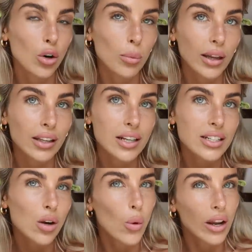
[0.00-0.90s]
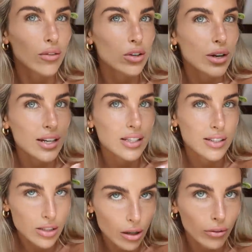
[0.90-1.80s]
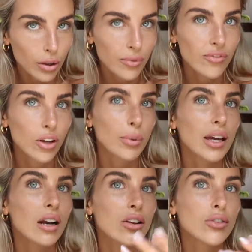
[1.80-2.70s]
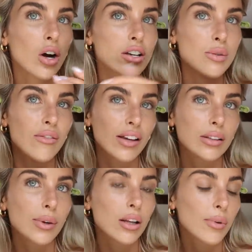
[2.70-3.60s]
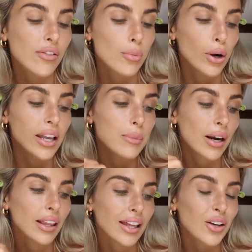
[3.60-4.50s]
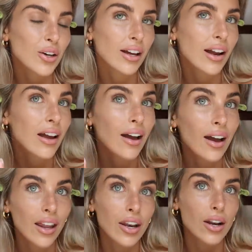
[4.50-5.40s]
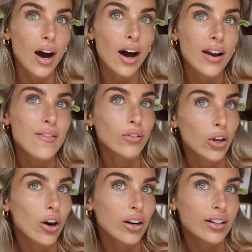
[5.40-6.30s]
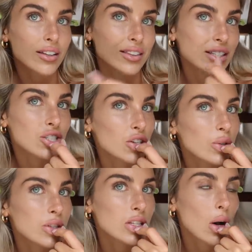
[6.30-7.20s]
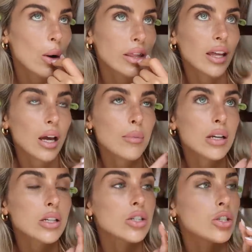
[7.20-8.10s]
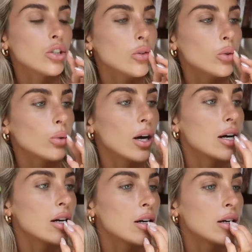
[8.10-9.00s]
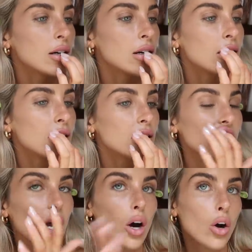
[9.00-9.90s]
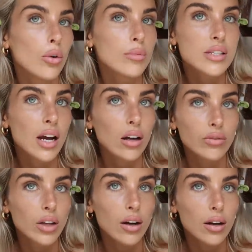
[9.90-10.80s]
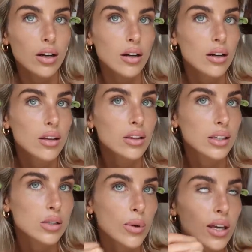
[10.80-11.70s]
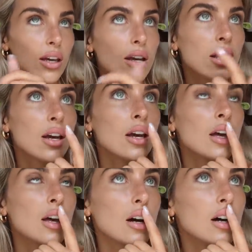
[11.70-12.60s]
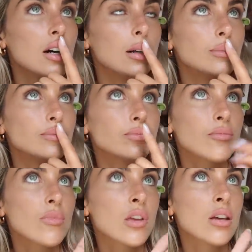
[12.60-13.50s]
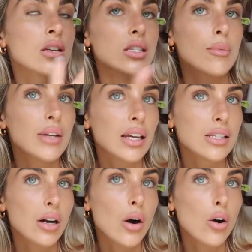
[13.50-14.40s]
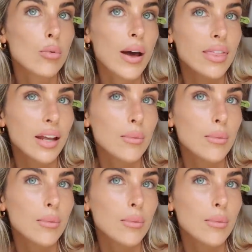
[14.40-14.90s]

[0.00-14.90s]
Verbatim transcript: normally I like to like wait a few days to start film filming another vlog so I have like a little bit of a break but I like couldn't not vlog the shoot. So I think I'm gonna do like a home style vlog this week, um, some days at home, and then